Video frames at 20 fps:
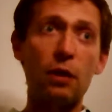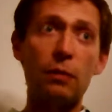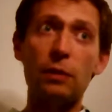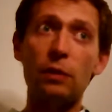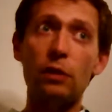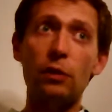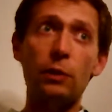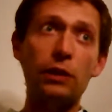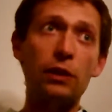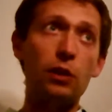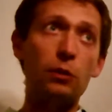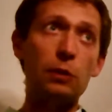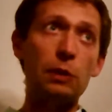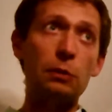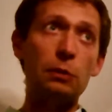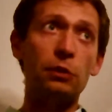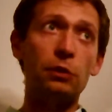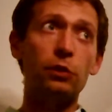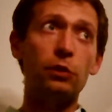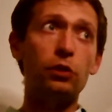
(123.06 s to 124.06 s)
might be that we know
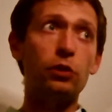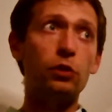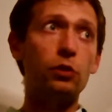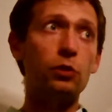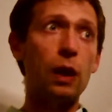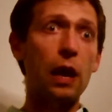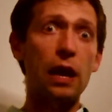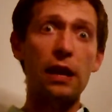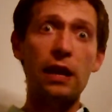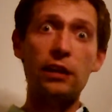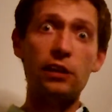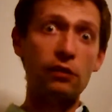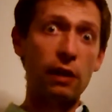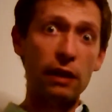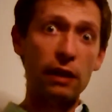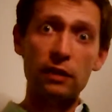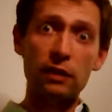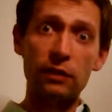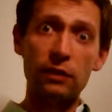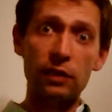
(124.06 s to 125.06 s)
people through leisure
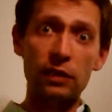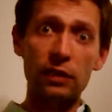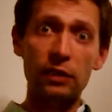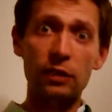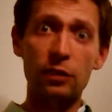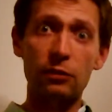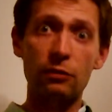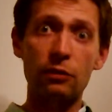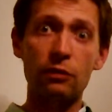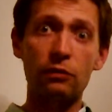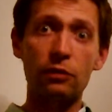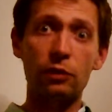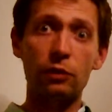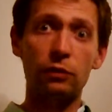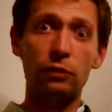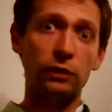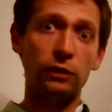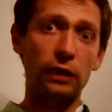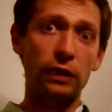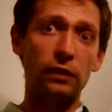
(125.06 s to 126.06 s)
activities that we're
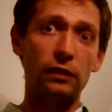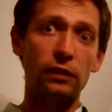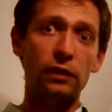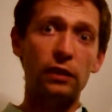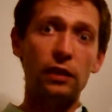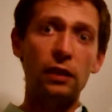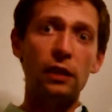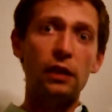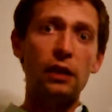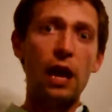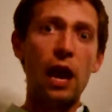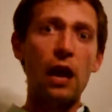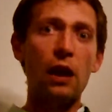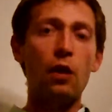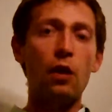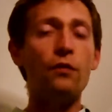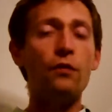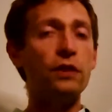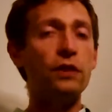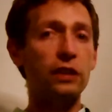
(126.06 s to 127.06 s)
involved in.
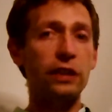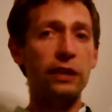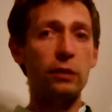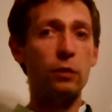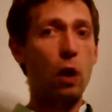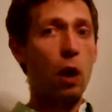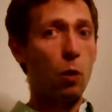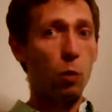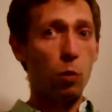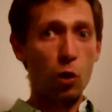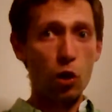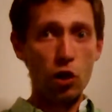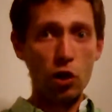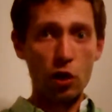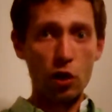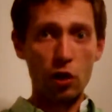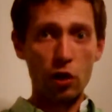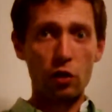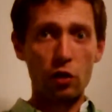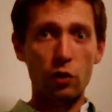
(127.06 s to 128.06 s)
Obviously,
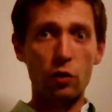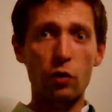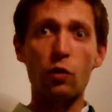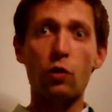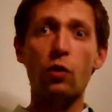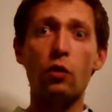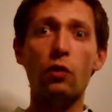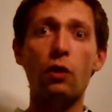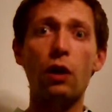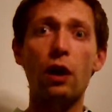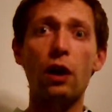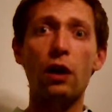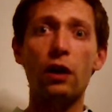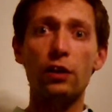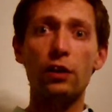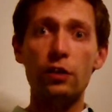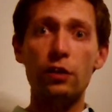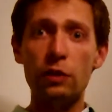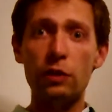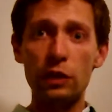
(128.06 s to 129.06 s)
work or
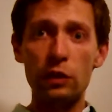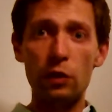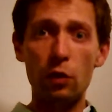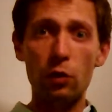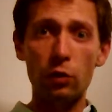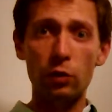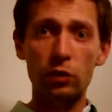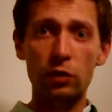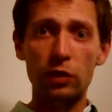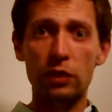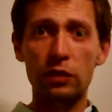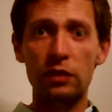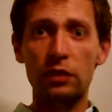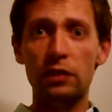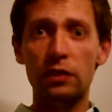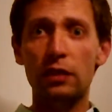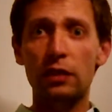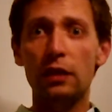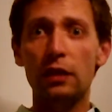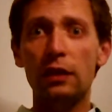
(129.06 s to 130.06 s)
our uni
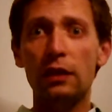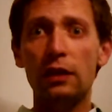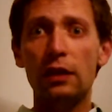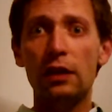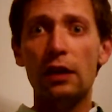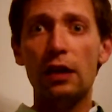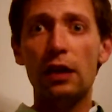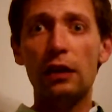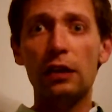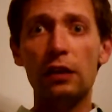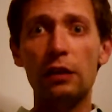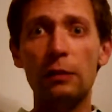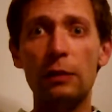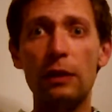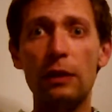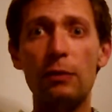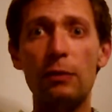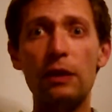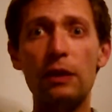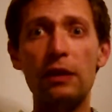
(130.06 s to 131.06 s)
courses are going to
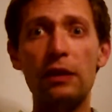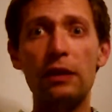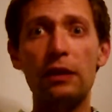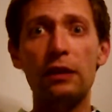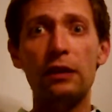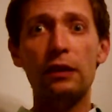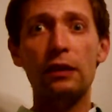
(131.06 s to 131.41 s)
be a big